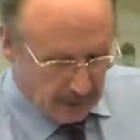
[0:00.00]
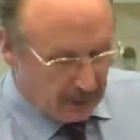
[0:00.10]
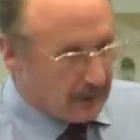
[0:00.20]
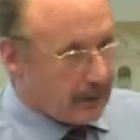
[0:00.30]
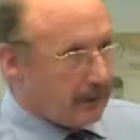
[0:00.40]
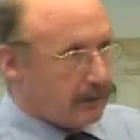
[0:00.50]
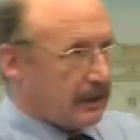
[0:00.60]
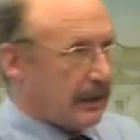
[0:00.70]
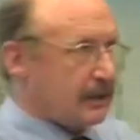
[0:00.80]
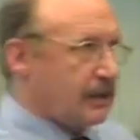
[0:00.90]
All right.
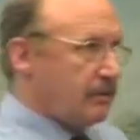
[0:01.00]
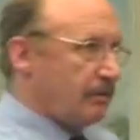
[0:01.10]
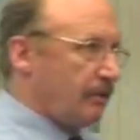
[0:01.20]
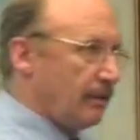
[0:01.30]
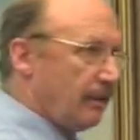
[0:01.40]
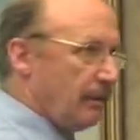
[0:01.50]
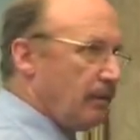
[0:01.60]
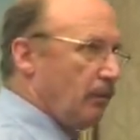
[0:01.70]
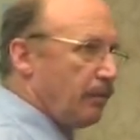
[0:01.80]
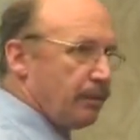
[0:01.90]
So that's
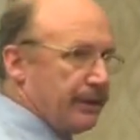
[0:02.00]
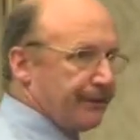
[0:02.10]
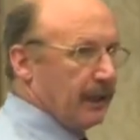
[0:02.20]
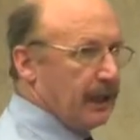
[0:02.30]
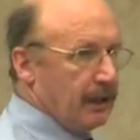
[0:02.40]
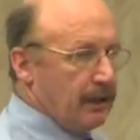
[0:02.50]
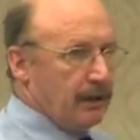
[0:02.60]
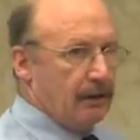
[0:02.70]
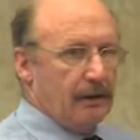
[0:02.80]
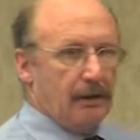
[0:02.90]

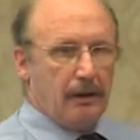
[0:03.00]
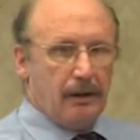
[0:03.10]
briefly